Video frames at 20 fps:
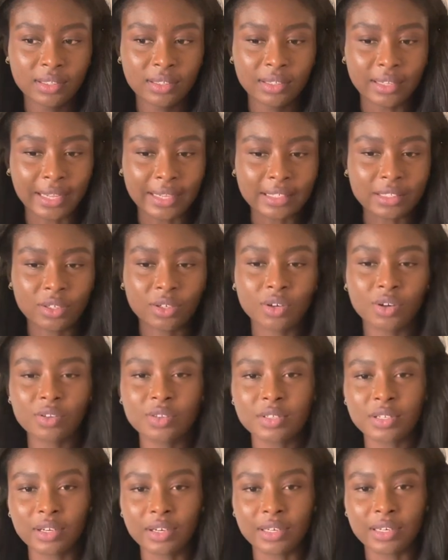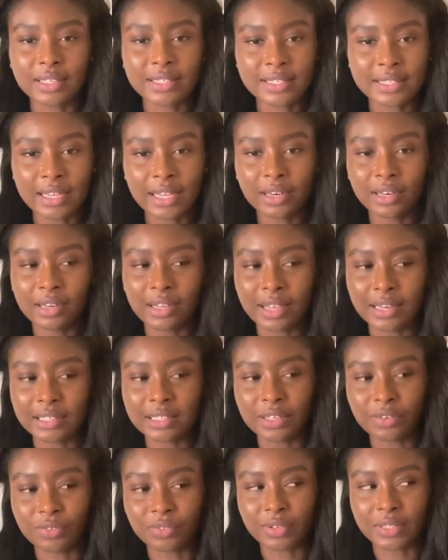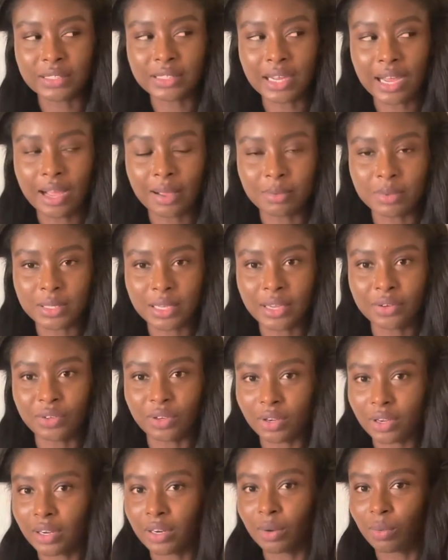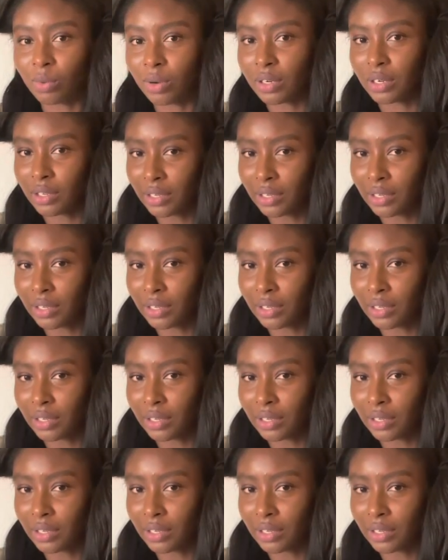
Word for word: like the curls are going to set at different times and you're going to want to